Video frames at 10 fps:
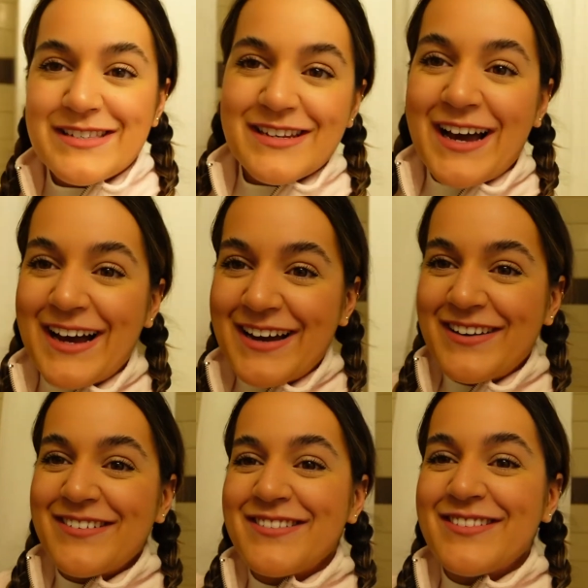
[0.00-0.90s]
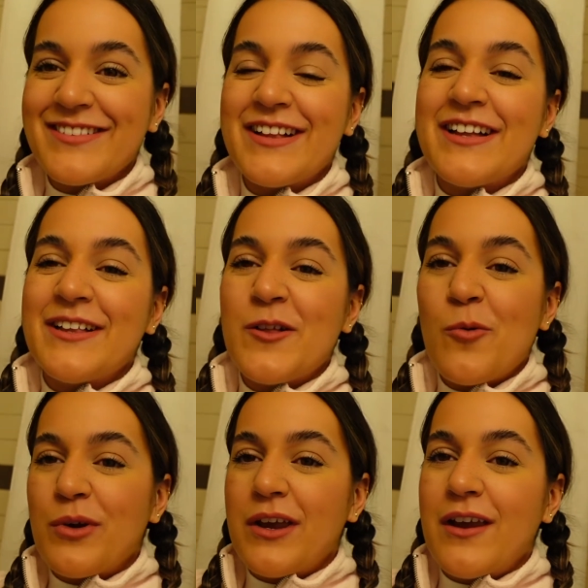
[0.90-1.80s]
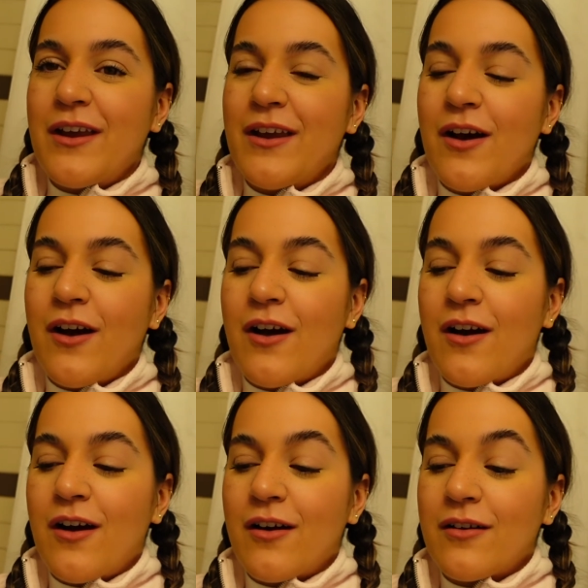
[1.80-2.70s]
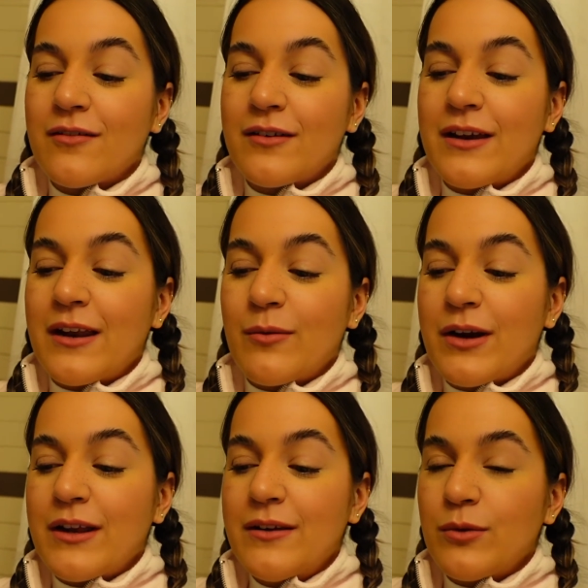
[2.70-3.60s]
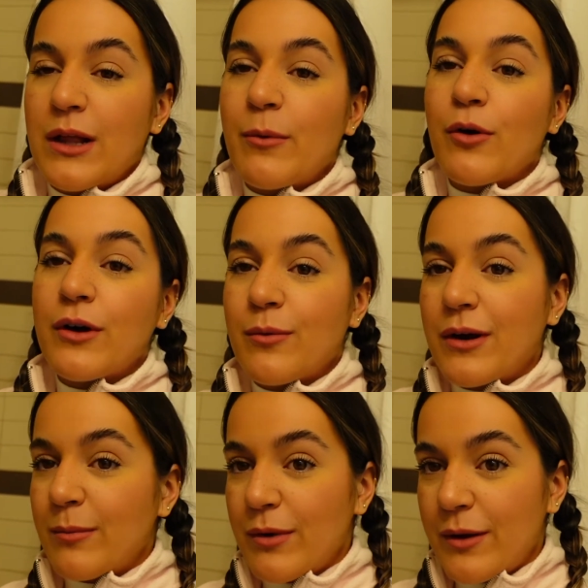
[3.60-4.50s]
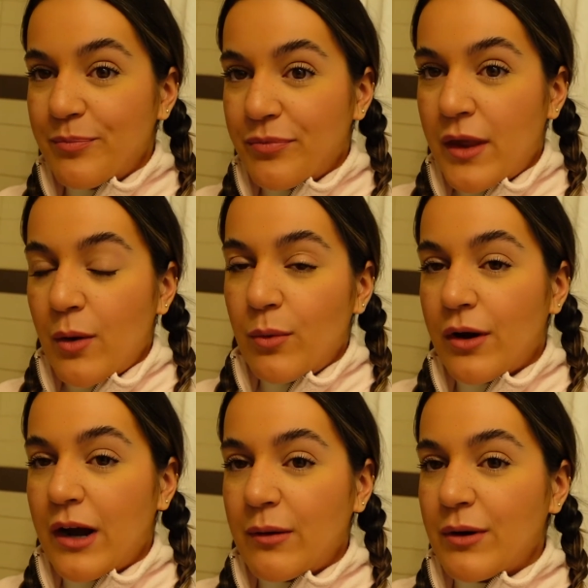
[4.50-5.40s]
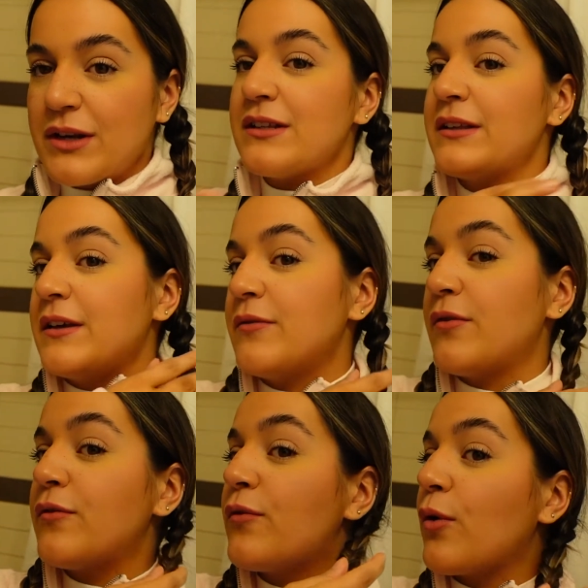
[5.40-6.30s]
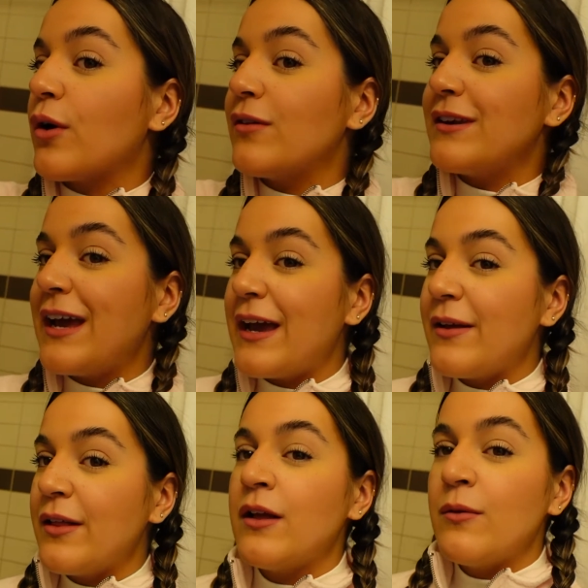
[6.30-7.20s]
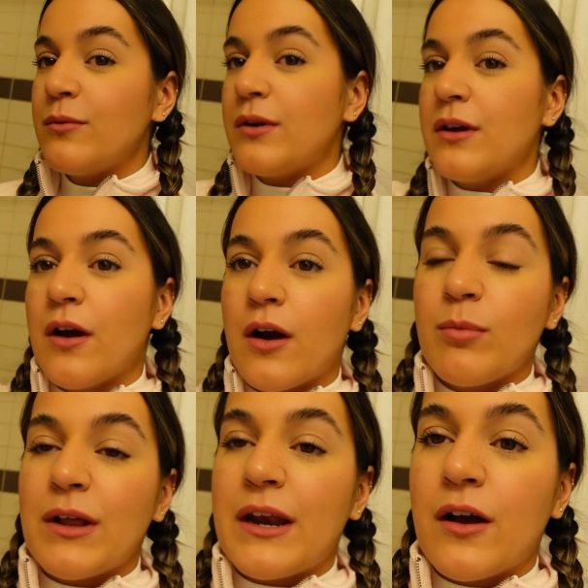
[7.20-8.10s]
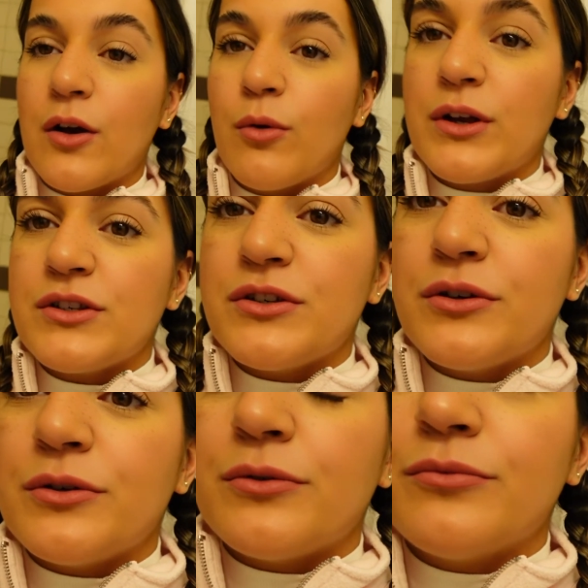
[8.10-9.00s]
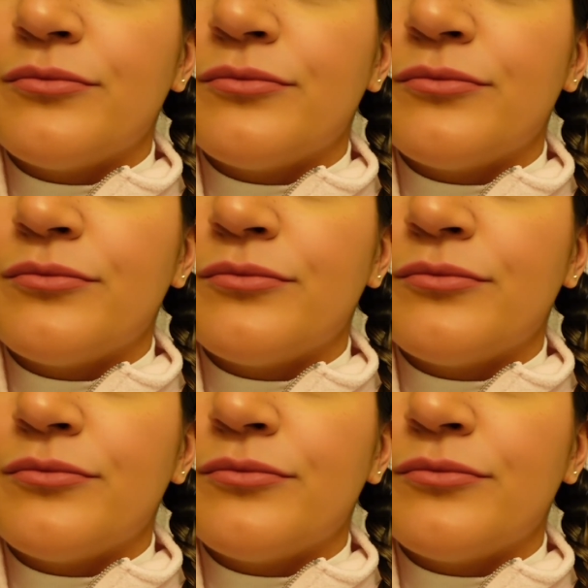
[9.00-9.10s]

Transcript: is I. We are getting ready. Well, I'm already ready, but we are getting ready to leave for the day. We are planning on going to